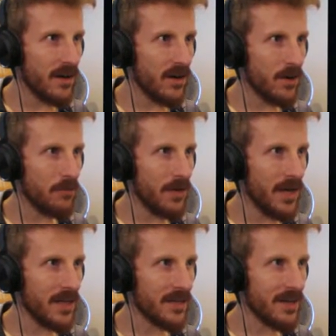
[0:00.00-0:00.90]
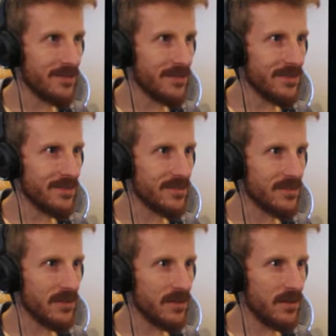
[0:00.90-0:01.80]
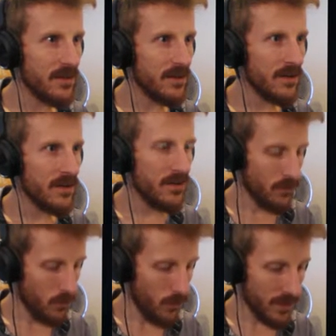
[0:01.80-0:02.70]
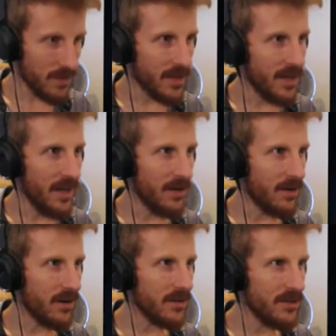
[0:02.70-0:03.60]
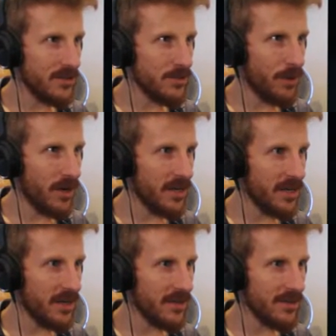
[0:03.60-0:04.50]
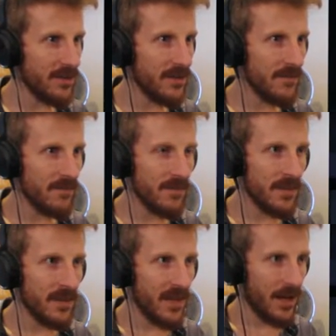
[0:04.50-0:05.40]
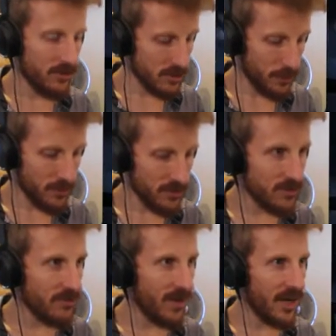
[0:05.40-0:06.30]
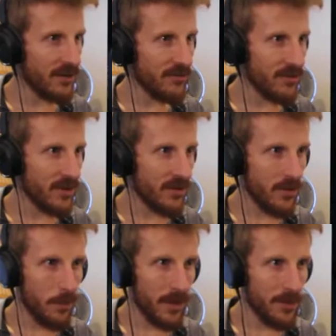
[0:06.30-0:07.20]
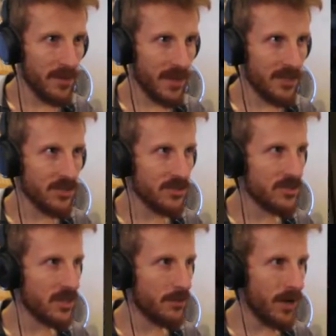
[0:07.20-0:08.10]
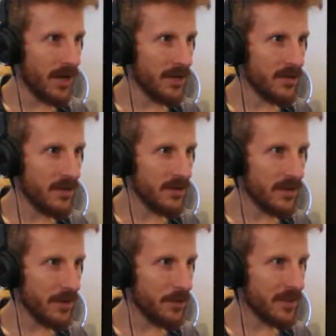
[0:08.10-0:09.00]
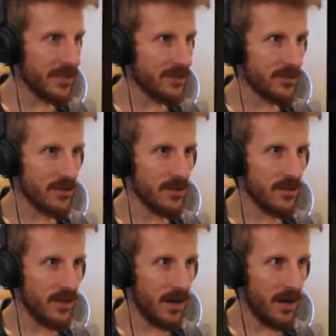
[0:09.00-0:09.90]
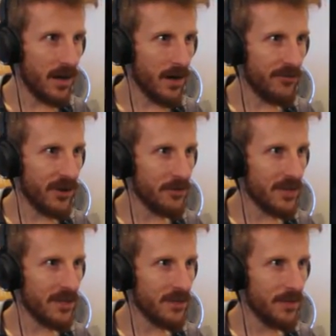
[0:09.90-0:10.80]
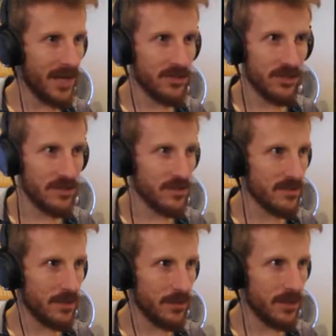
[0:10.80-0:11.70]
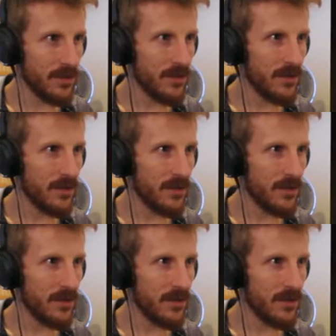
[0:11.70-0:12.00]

Oh man, guys, this is... What the hell? You spawn in here? How are we supposed to survive? There better be lanterns nearby. Give me a lantern. Uh, if I run out of matches, this is gonna be